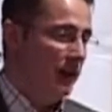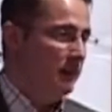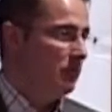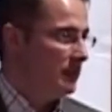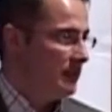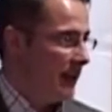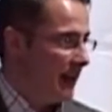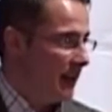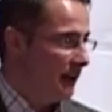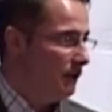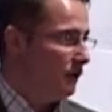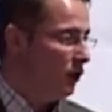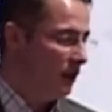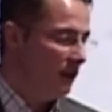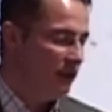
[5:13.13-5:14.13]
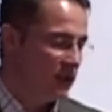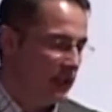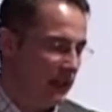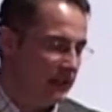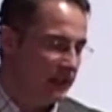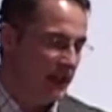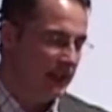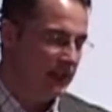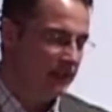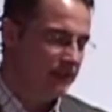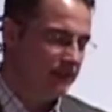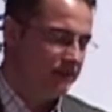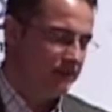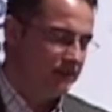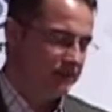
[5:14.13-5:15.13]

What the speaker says: input data for the visualization